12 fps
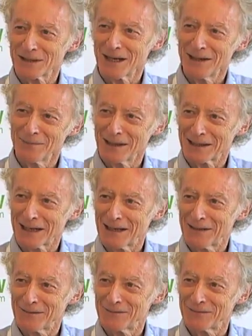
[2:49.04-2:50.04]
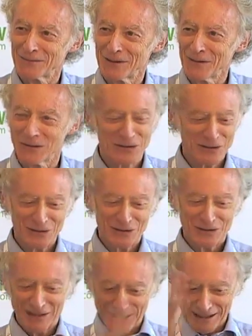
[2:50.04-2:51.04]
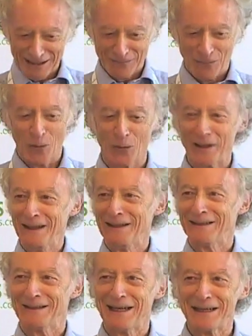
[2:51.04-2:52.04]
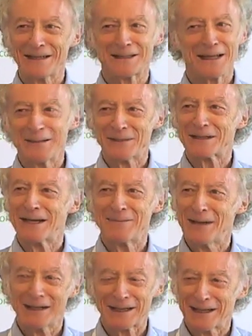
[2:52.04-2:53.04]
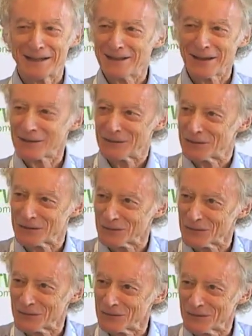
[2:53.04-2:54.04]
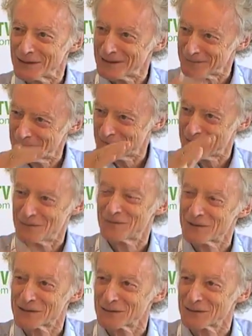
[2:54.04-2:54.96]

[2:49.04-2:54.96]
I make have, this is the warning, any statements I make are nothing to do with official